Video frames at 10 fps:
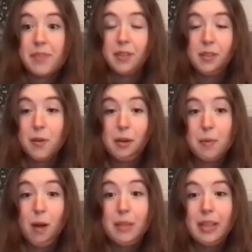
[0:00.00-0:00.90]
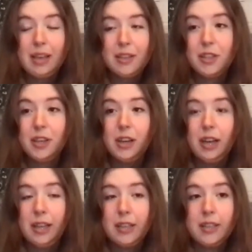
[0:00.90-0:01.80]
so he brought me last year,
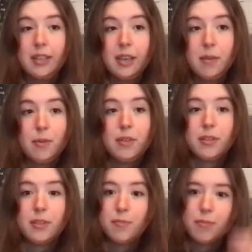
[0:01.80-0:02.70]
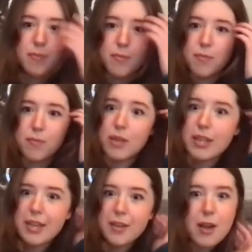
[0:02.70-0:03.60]
and it was
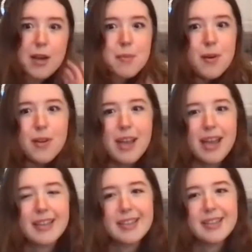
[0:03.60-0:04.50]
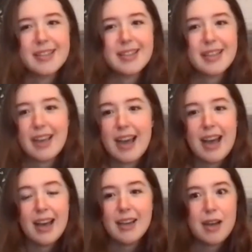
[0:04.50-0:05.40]
really incredible, and
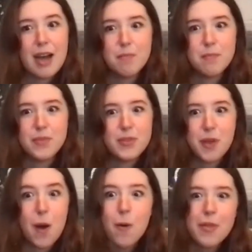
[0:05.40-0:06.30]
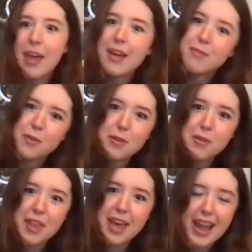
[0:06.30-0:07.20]
I'm so thankful
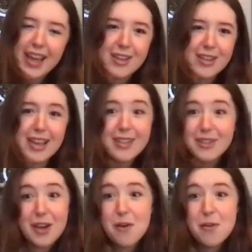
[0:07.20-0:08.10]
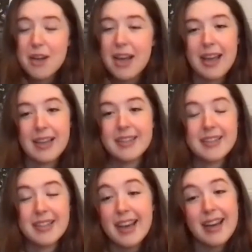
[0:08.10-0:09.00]
that I could get to go. And
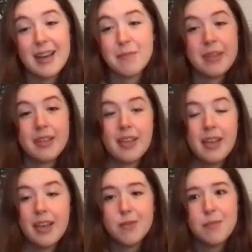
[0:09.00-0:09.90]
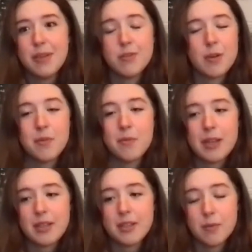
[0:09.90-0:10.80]
yeah, I mean, it had been a dream of
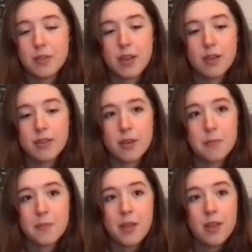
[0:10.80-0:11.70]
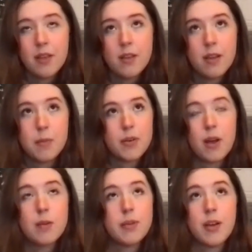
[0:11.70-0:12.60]
mine since I was young, so I'm
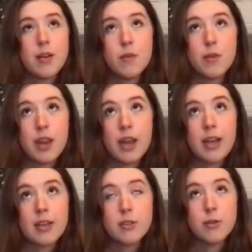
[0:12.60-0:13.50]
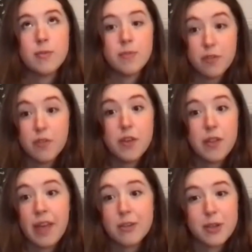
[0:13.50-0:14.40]
incredibly grateful that I got to
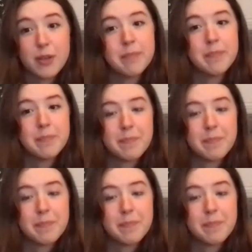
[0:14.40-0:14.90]
fulfill that dream.